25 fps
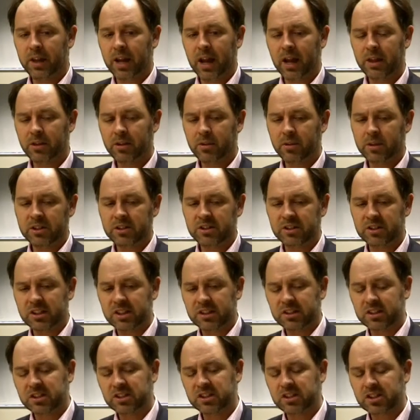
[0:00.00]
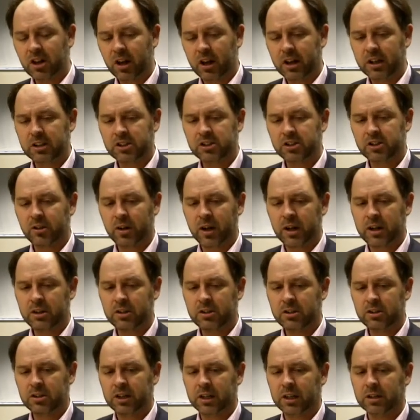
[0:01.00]
The other is that there's a slightly
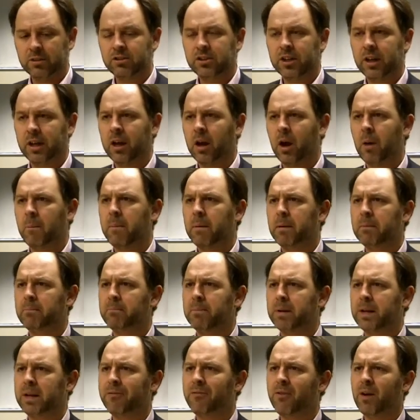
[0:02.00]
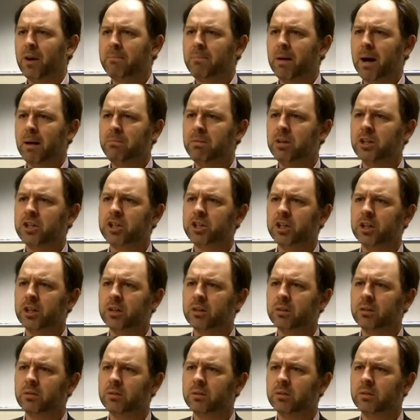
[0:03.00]
strange thing of saying, but if I publish
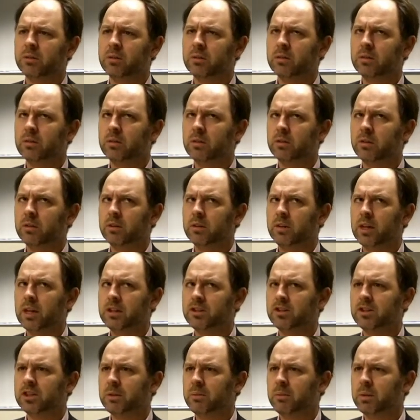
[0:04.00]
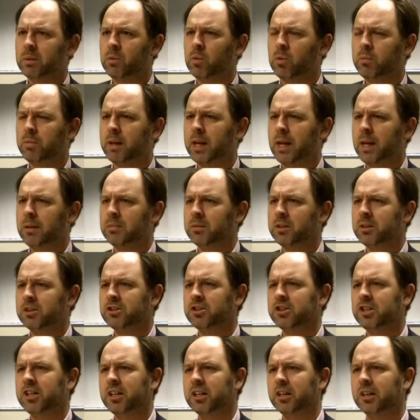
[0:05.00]
it, then someone will be able
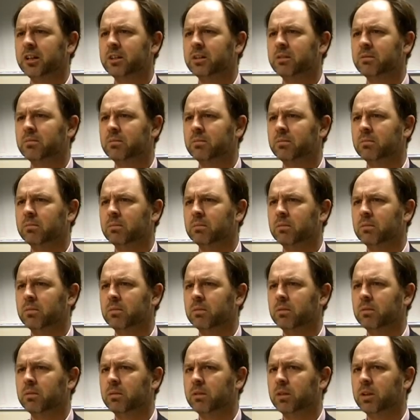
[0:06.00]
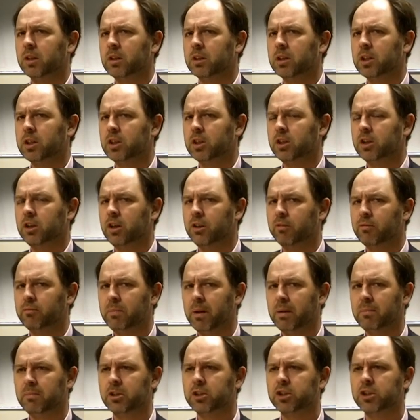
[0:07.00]
to steal it, that
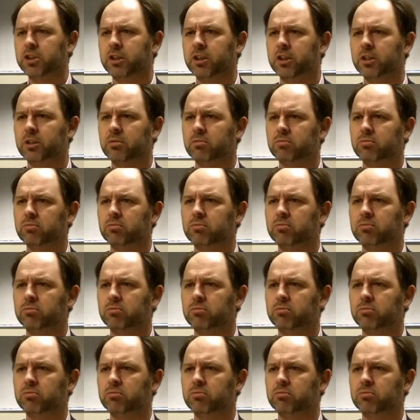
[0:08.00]
you've published it.